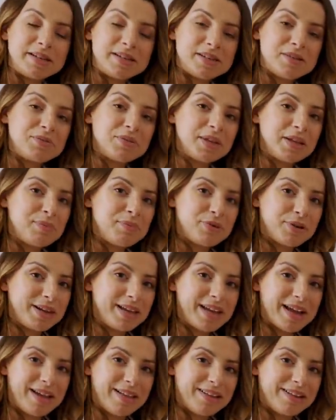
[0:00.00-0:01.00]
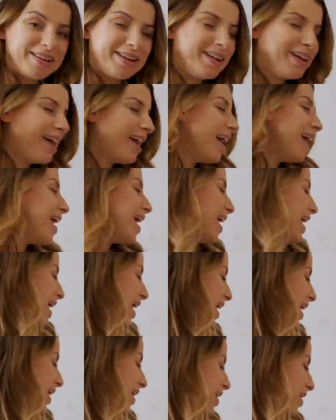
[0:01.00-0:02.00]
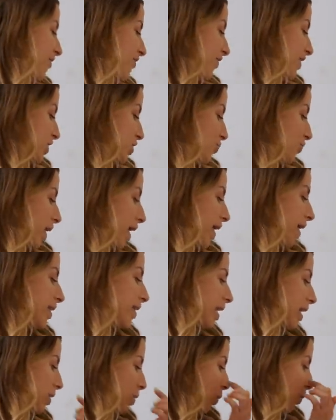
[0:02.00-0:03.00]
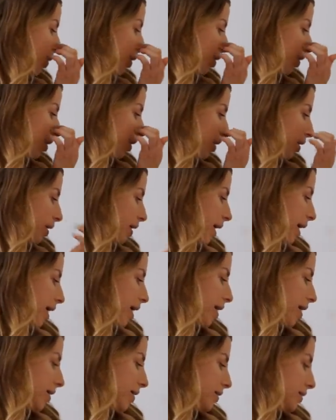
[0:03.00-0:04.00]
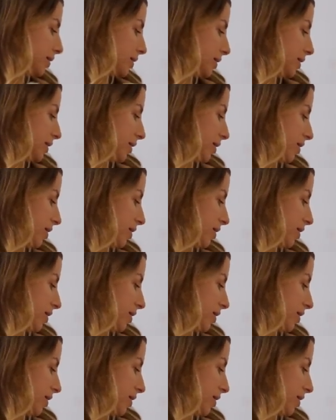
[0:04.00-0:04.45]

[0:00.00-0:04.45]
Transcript: It's a really pretty color, and it fits right in that corner, and